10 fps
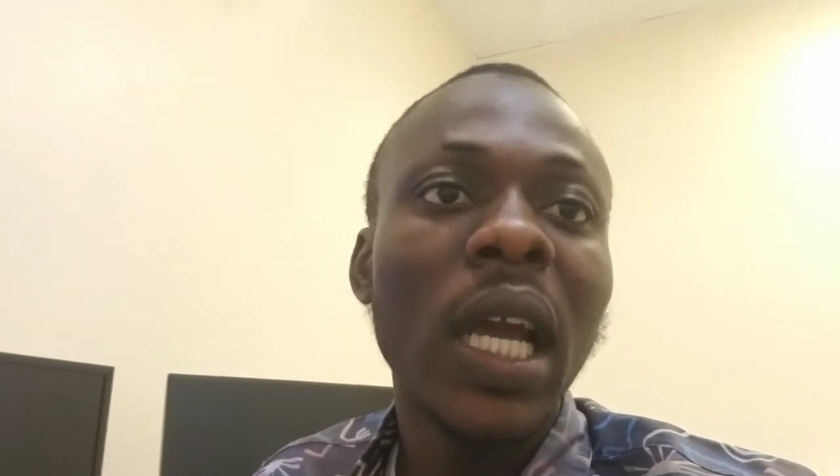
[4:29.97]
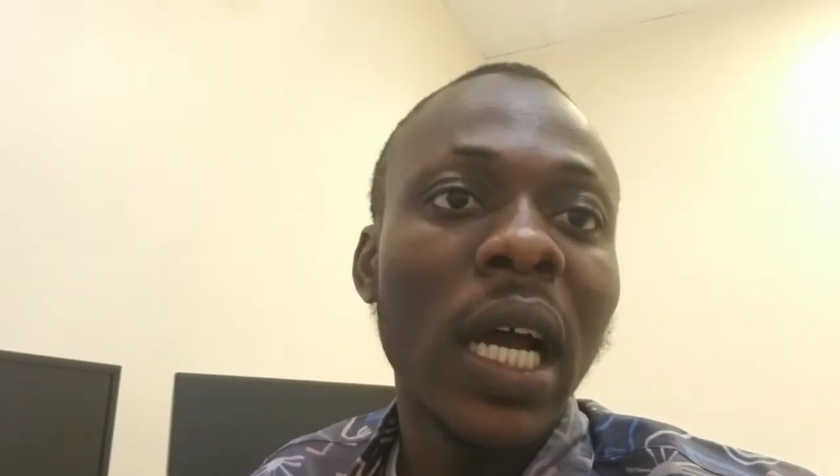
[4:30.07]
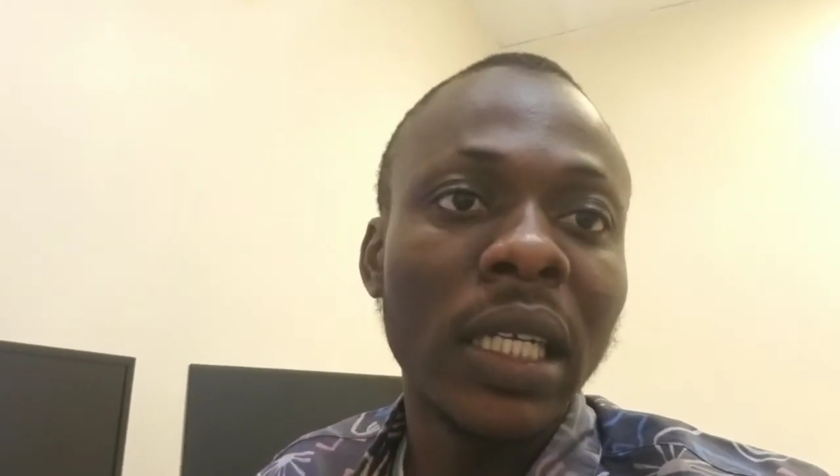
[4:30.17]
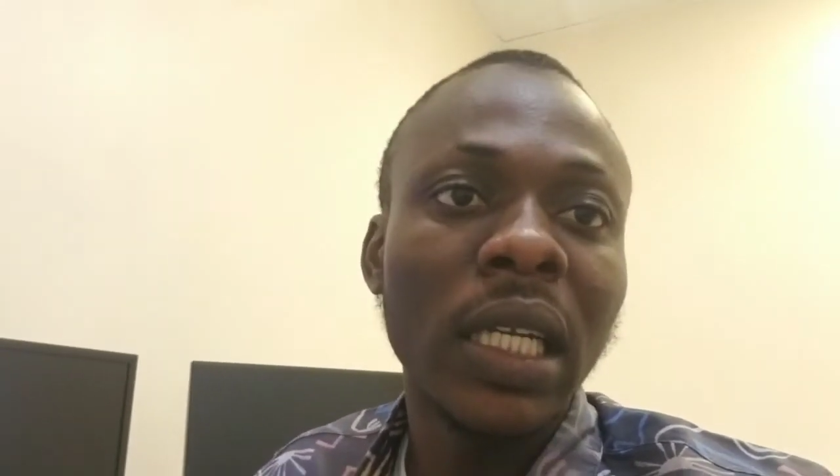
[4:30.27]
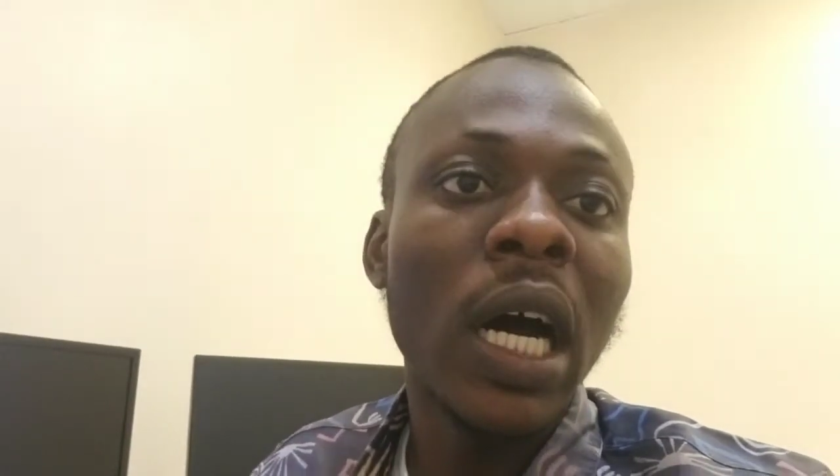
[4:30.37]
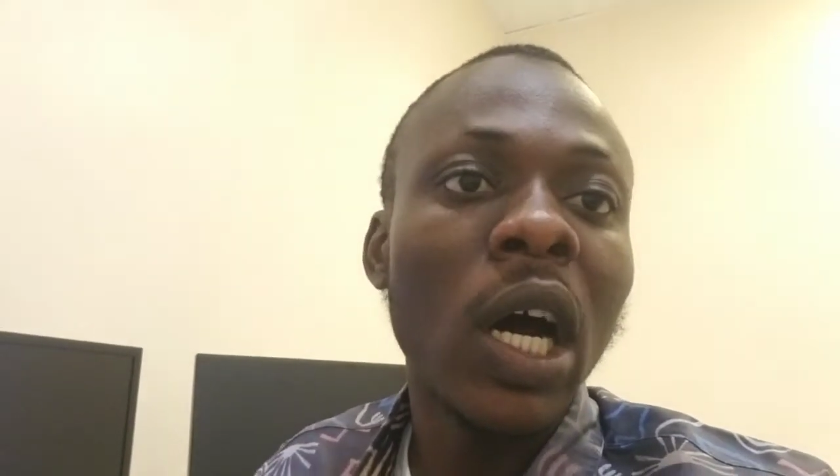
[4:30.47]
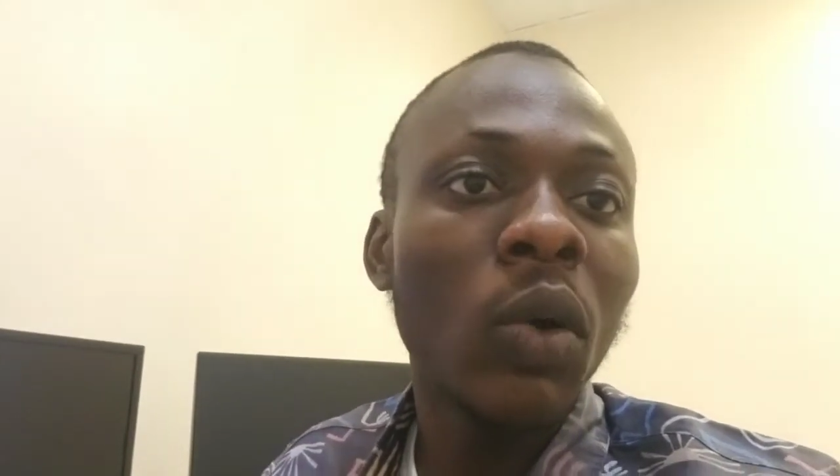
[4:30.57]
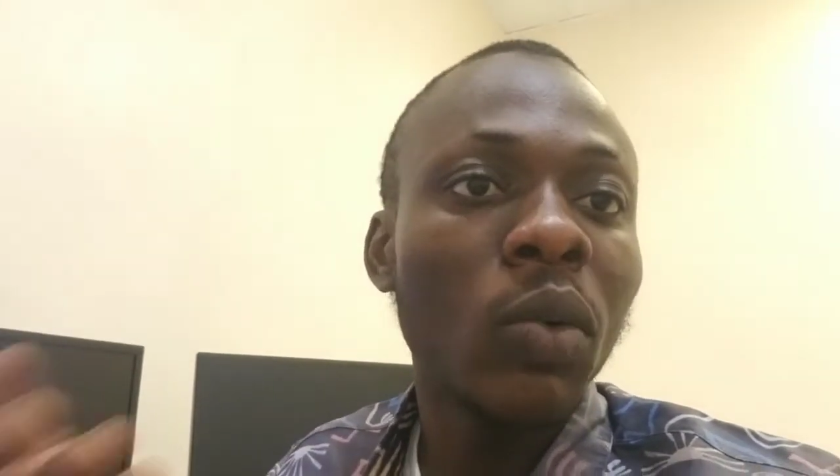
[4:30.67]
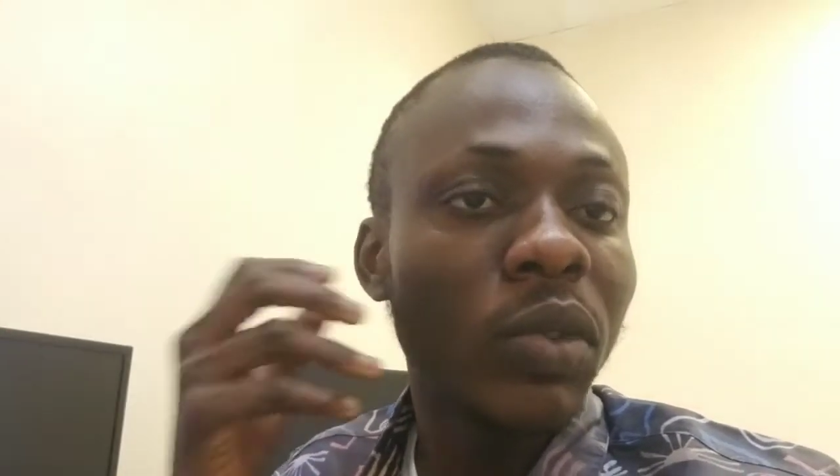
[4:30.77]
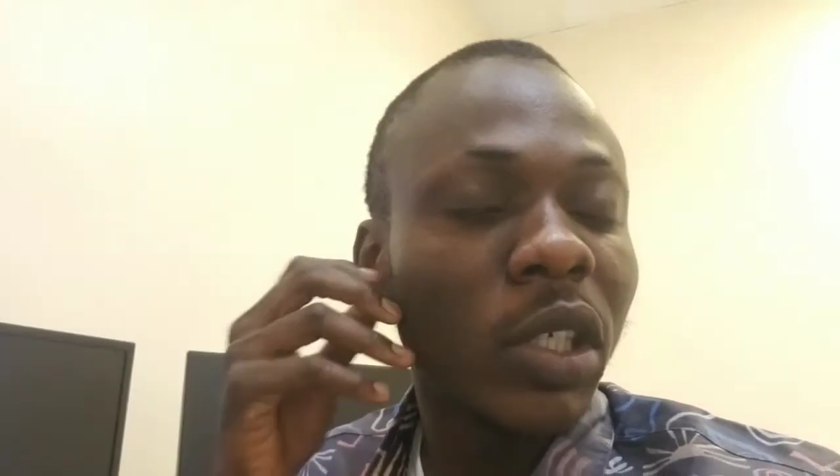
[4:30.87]
and
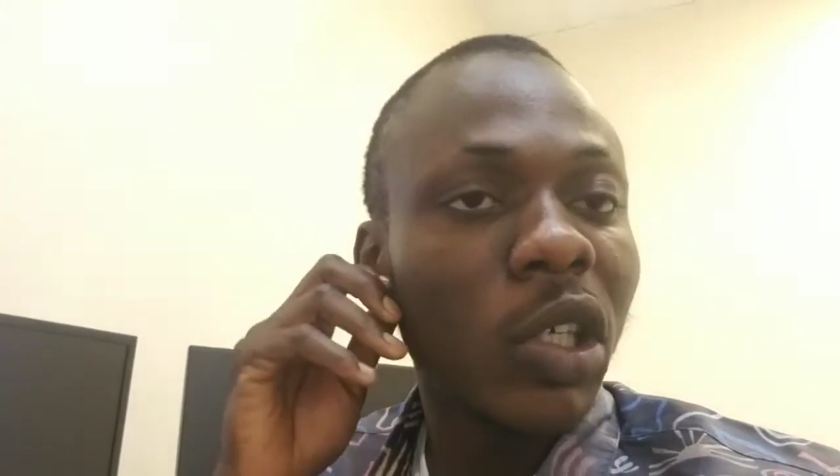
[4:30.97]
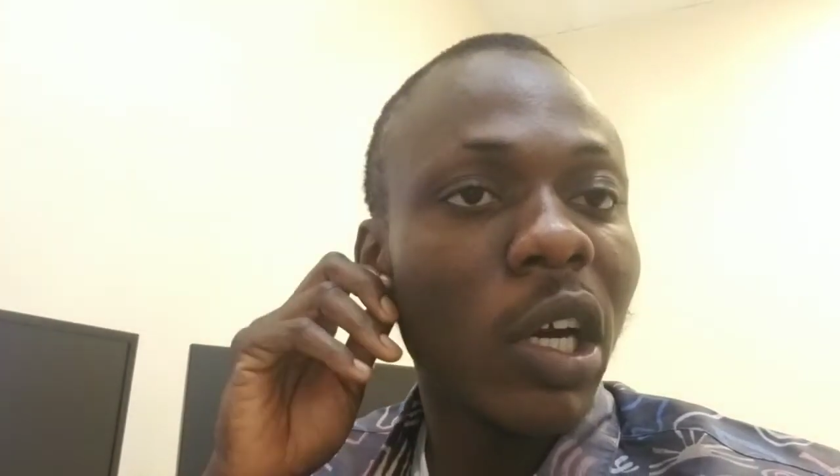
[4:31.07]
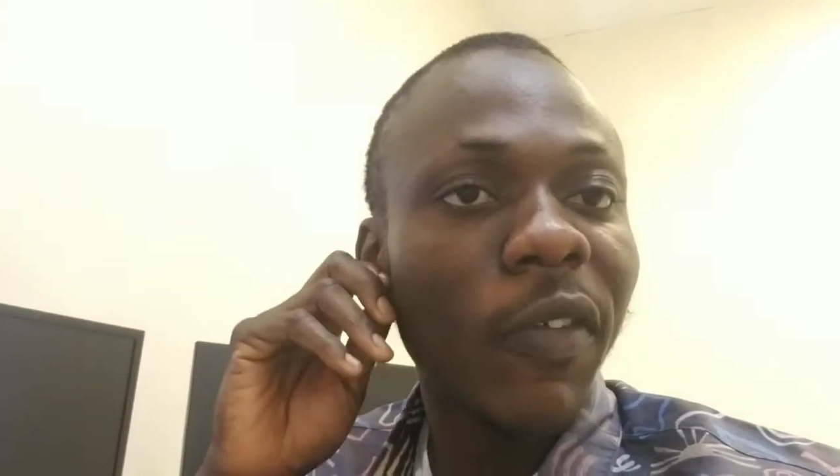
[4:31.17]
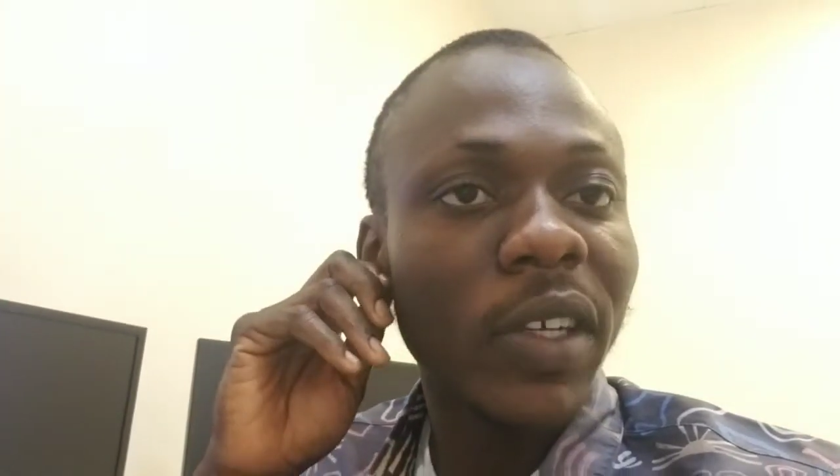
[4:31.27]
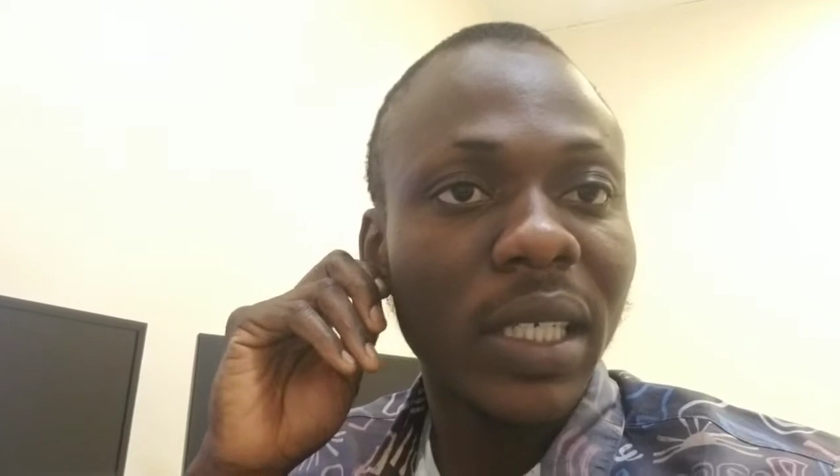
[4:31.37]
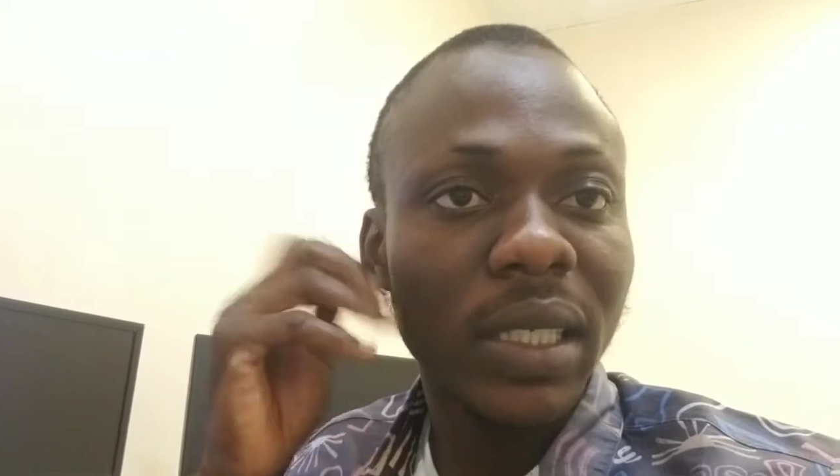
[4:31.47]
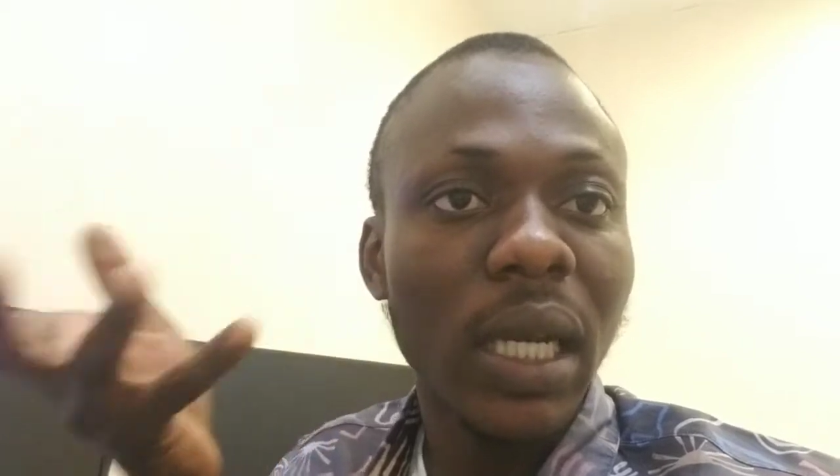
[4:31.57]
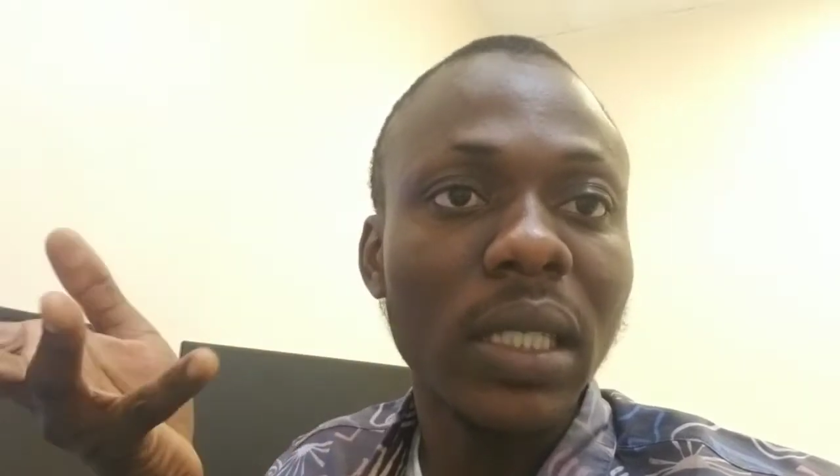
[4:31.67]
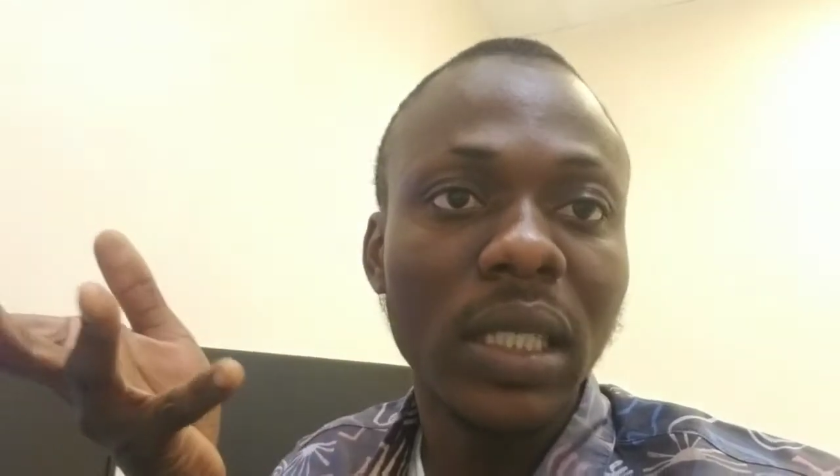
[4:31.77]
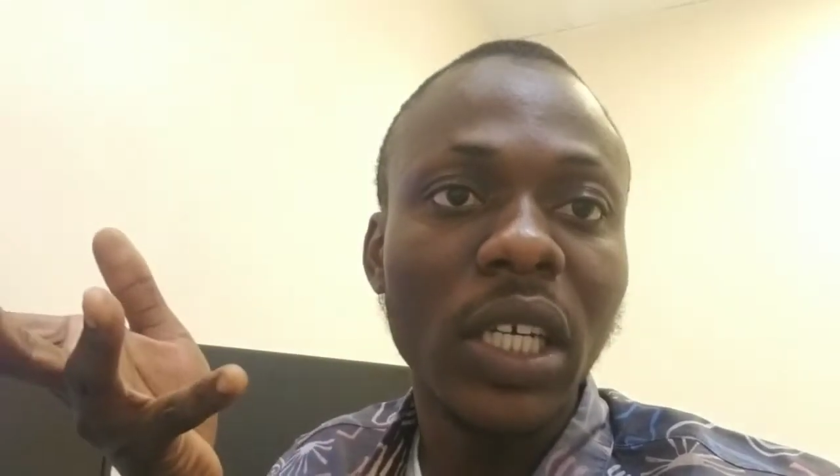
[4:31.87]
how radiographers are
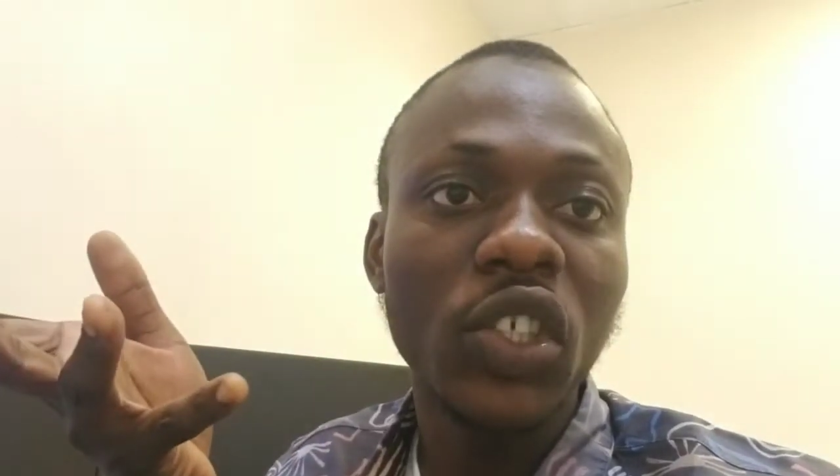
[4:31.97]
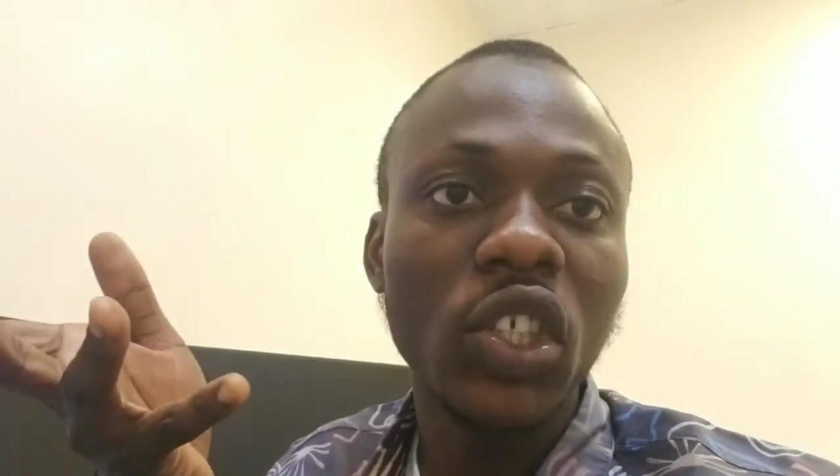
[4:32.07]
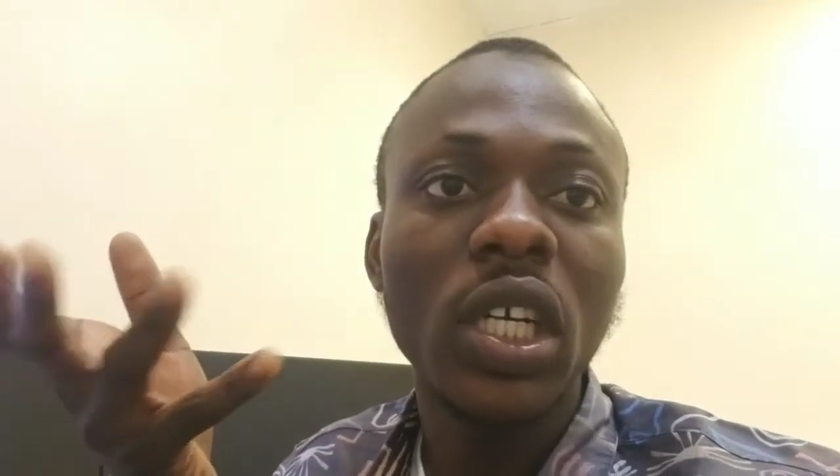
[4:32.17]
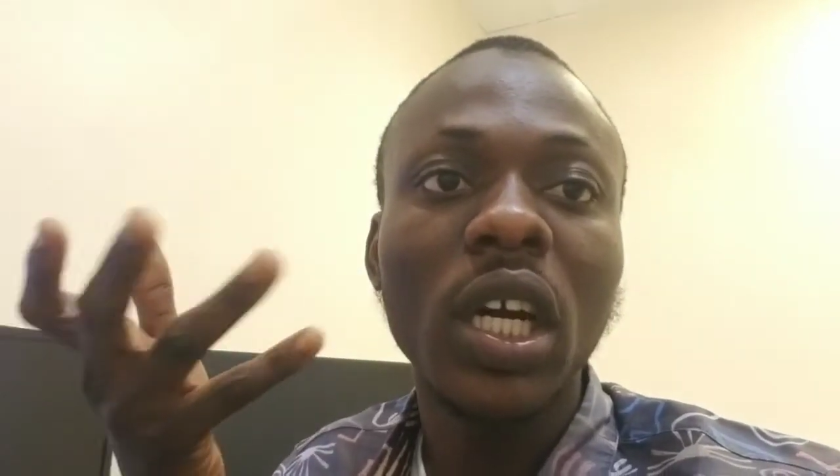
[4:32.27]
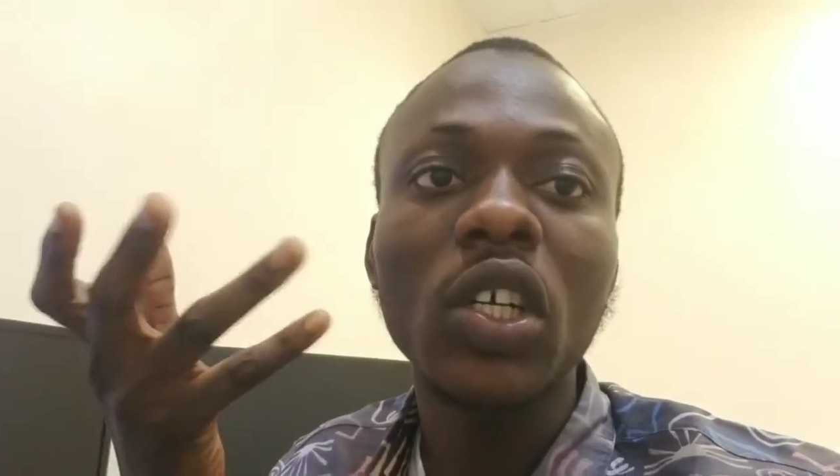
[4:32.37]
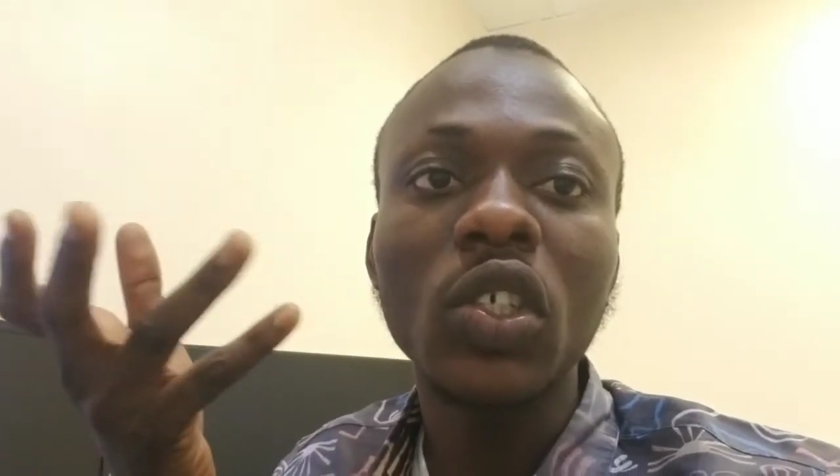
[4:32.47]
scarce in Nigeria,